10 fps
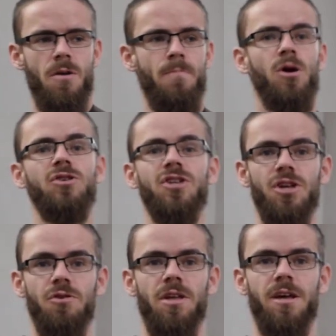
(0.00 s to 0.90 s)
or
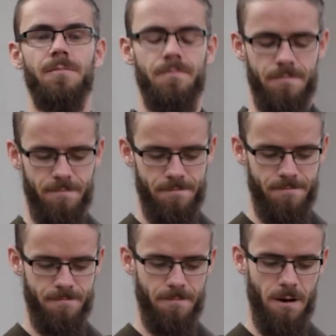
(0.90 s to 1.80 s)
persecuting him.
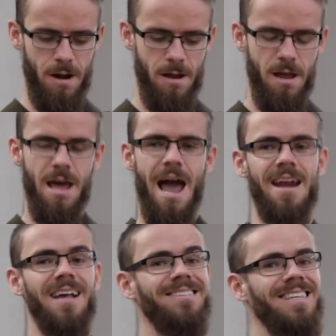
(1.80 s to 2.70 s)
Right? And
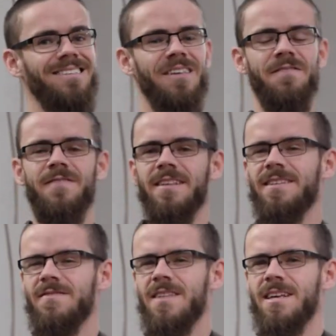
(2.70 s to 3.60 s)
as this
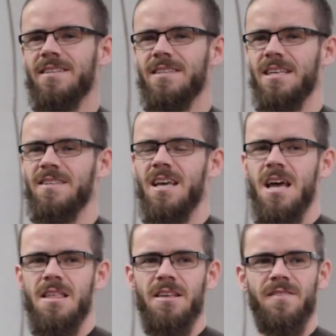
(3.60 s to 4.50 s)
defensiveness,
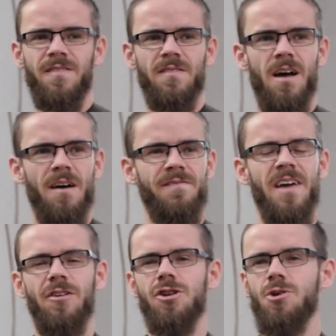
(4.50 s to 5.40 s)
this, this uh,
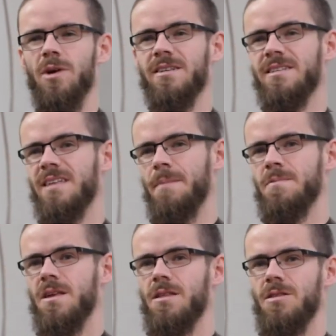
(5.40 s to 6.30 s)
failure to
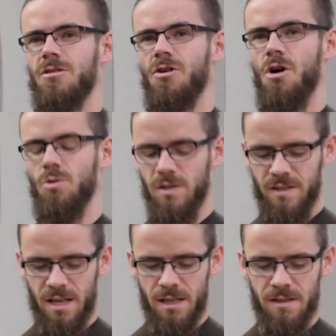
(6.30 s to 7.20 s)
accept their own
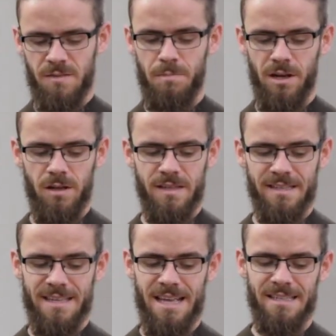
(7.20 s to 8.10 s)
sins builds, it
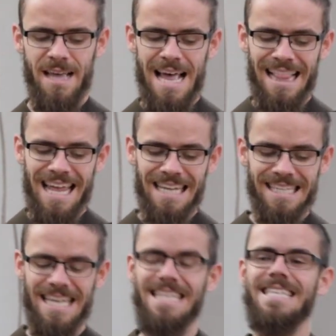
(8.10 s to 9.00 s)
says, let
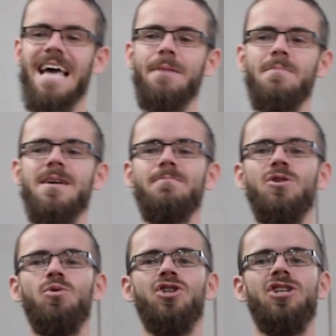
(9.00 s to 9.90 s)
us condemn him
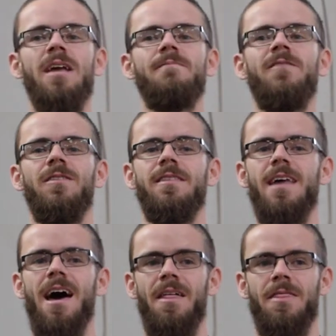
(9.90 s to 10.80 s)
to a shameful
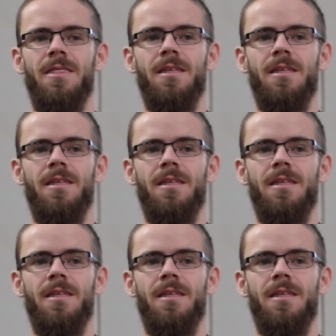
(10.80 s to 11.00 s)
death.